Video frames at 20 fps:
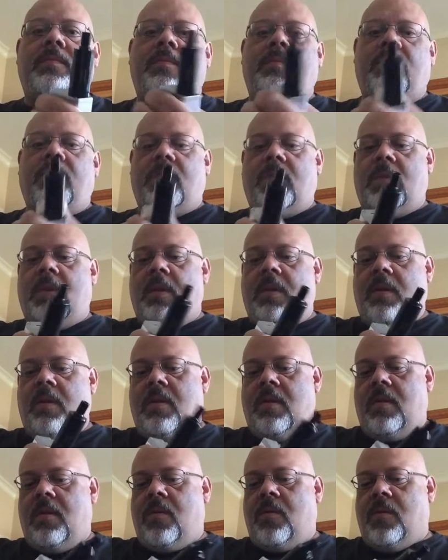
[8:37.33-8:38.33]

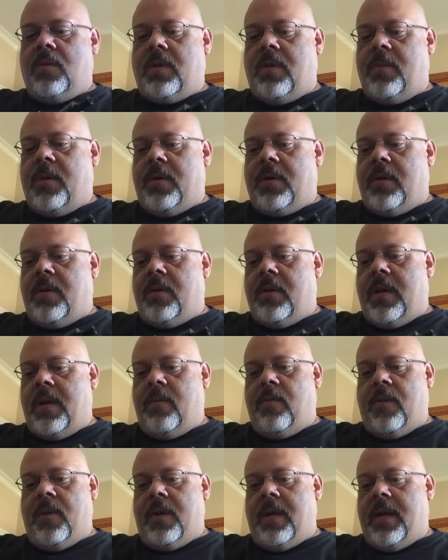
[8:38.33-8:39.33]
Of course, I'm going to turn
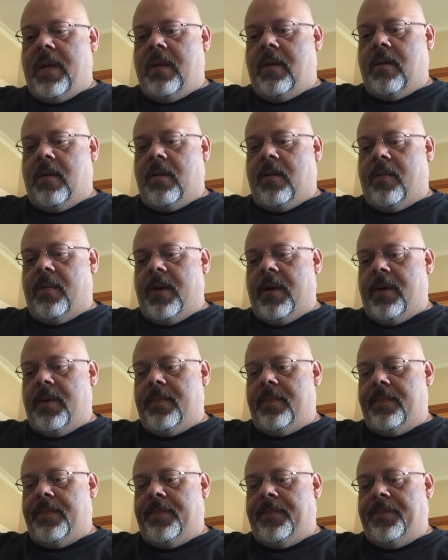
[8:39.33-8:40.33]
that one down a little bit.